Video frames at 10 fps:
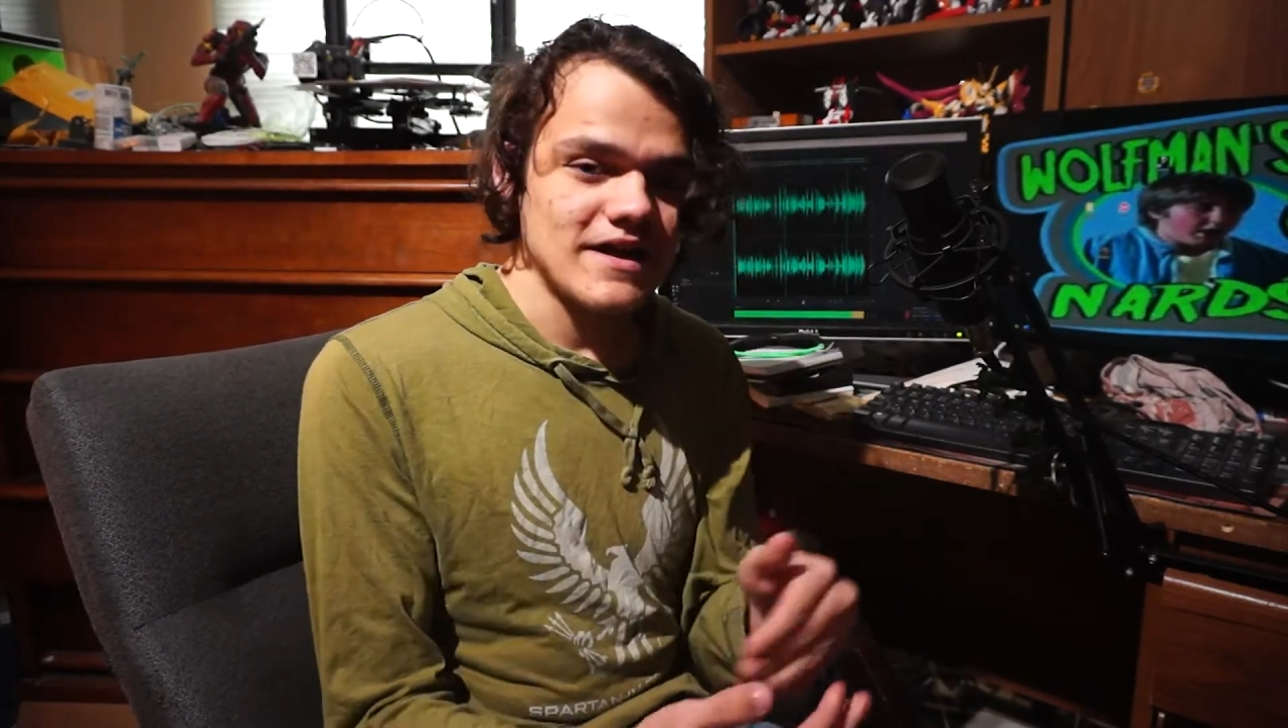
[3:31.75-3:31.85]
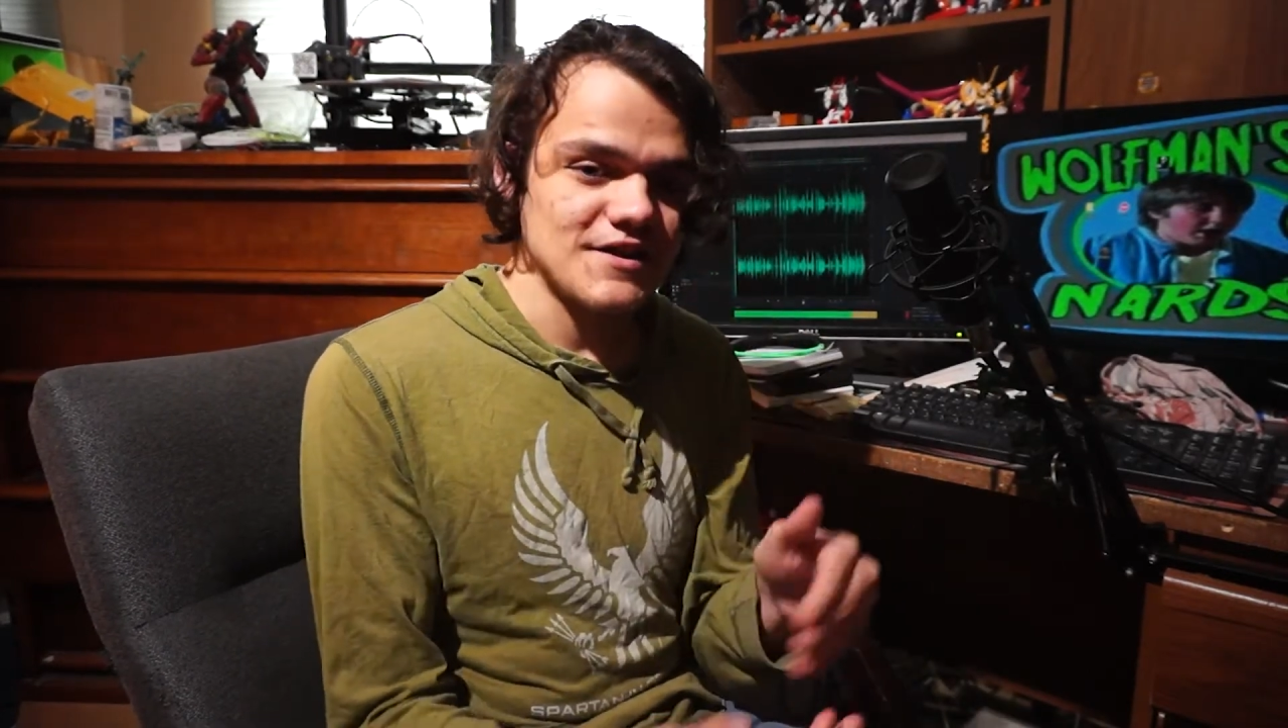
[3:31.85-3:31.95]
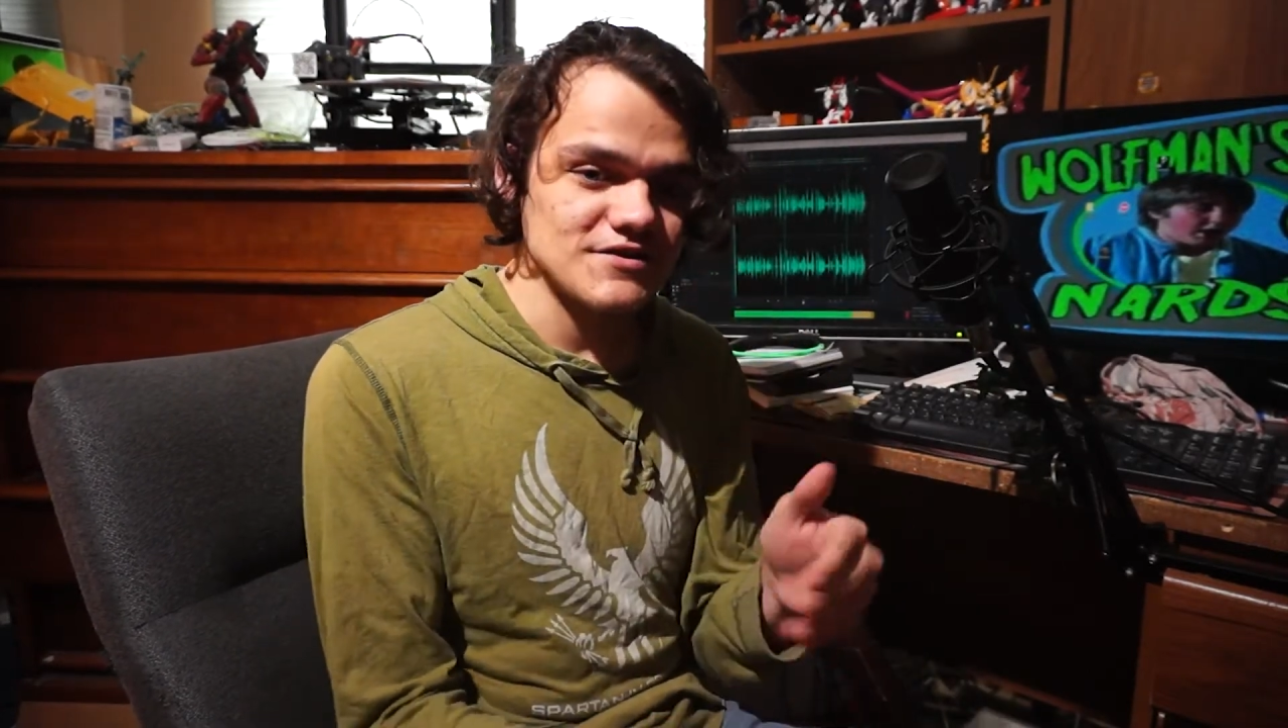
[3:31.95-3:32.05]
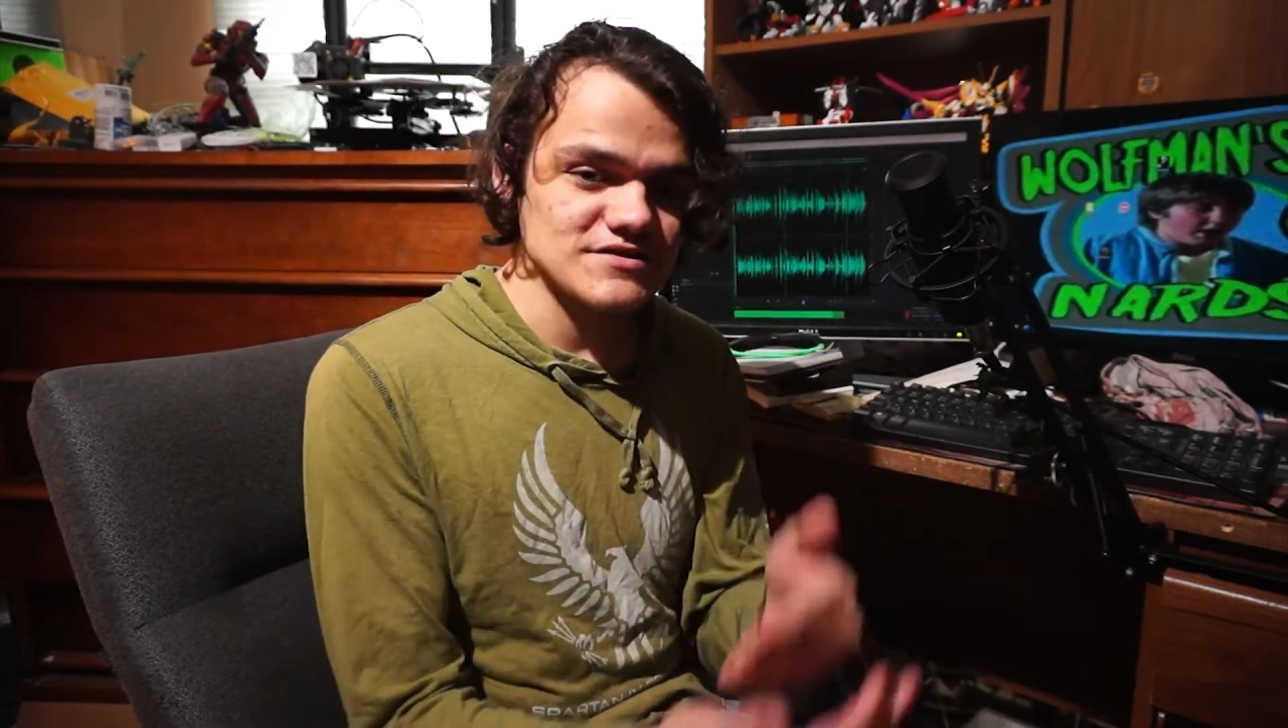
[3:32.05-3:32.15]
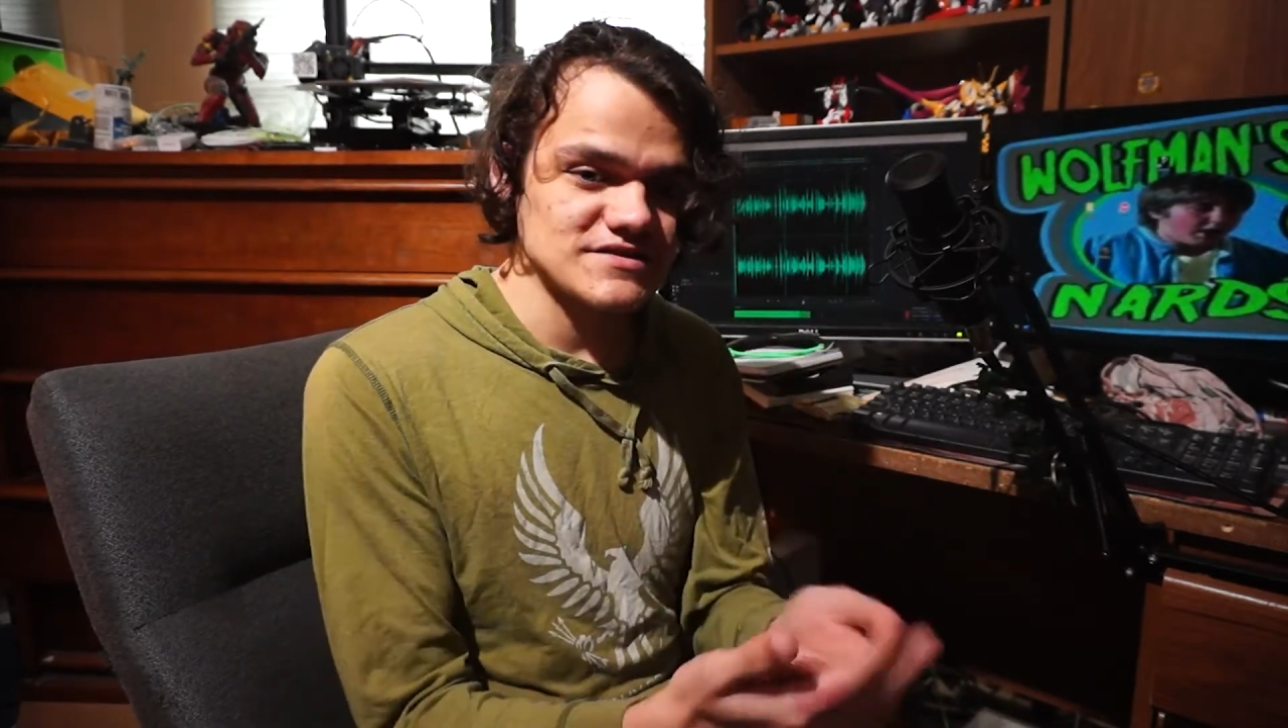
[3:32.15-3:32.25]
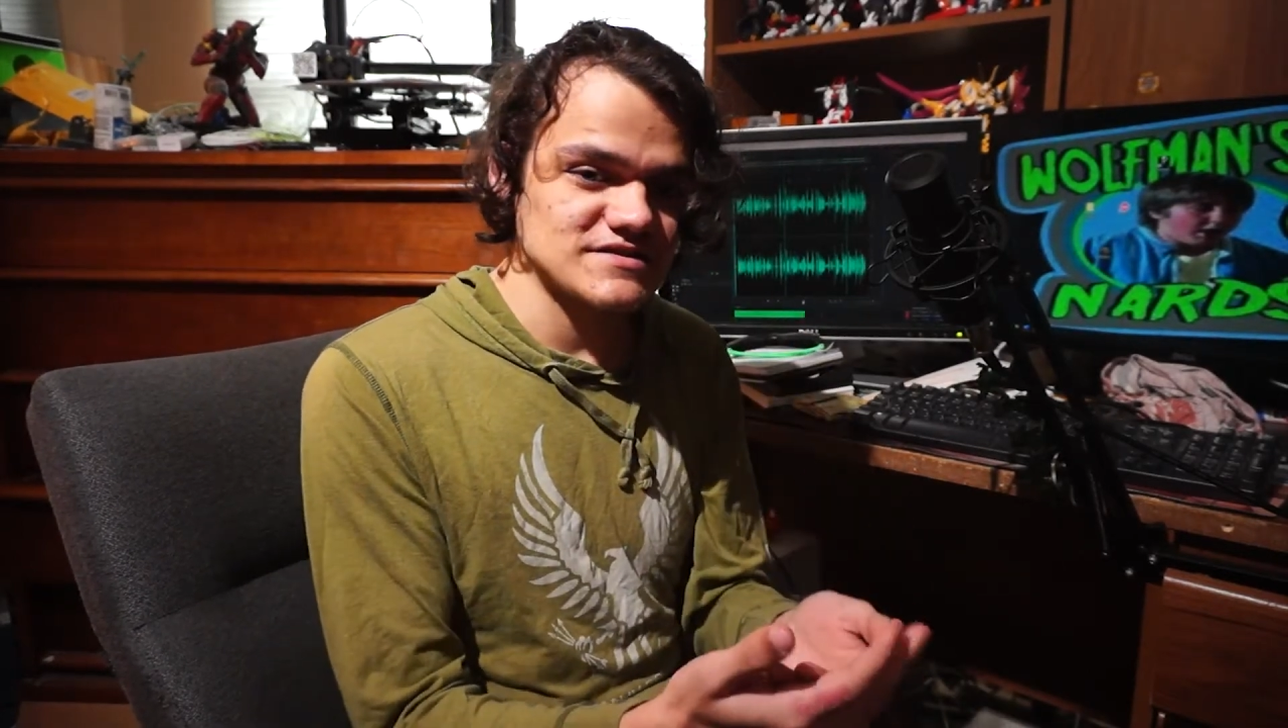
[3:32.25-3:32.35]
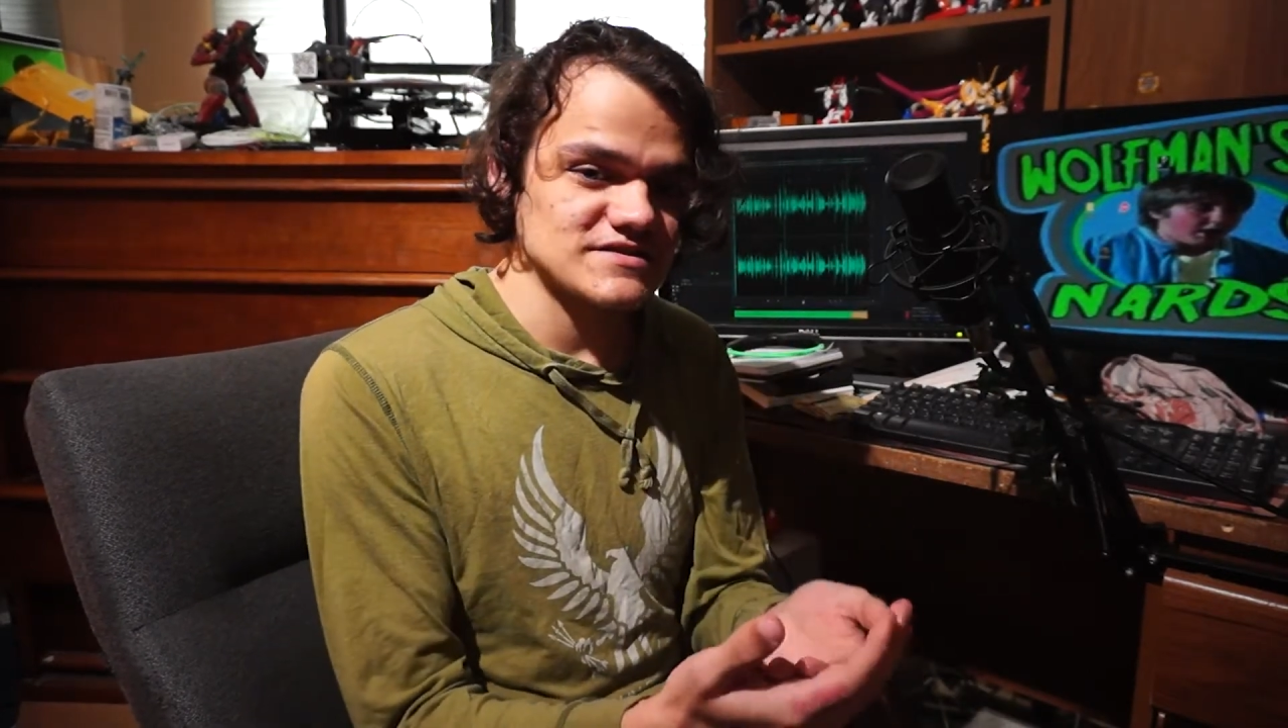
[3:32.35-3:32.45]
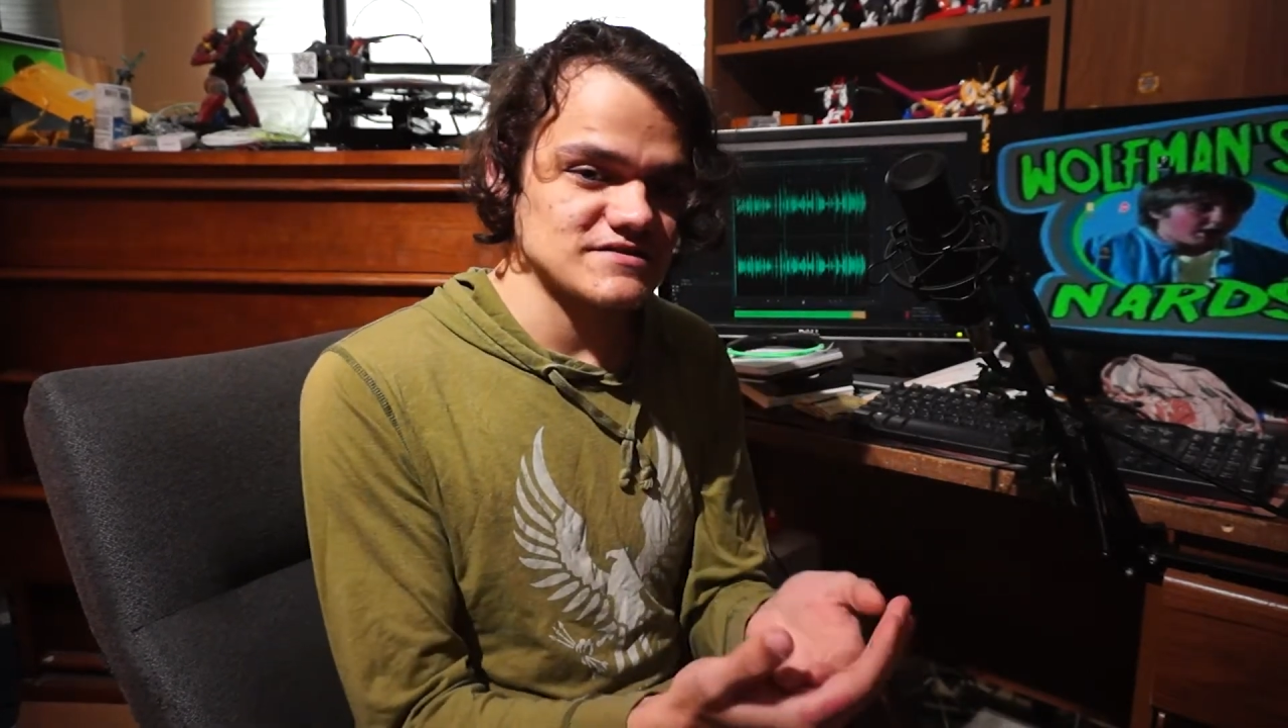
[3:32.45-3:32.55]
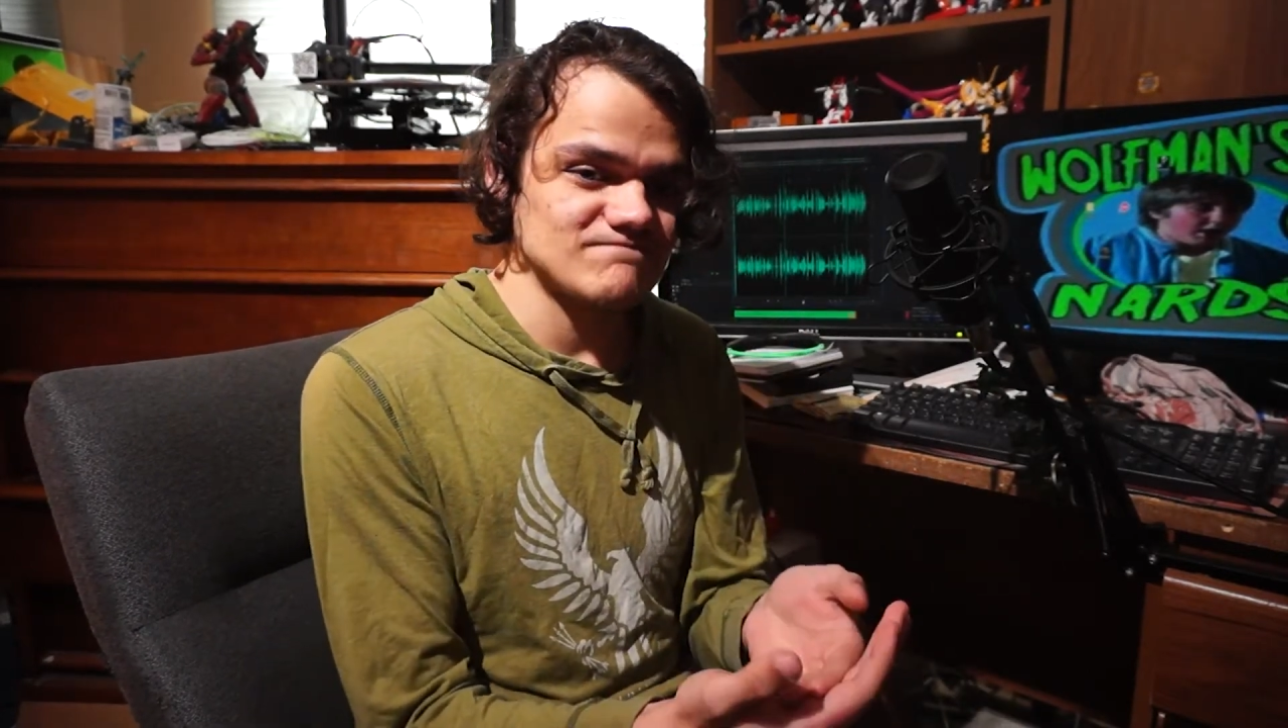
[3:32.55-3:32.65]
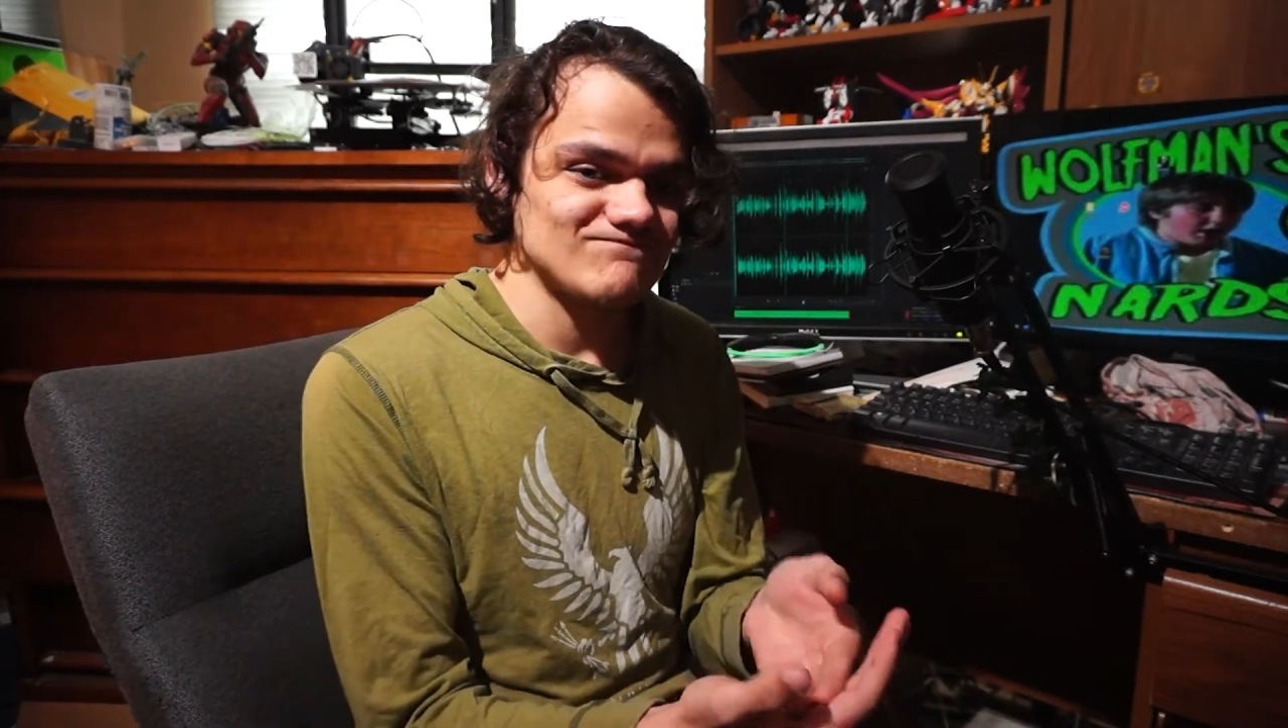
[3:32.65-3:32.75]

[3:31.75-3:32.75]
here's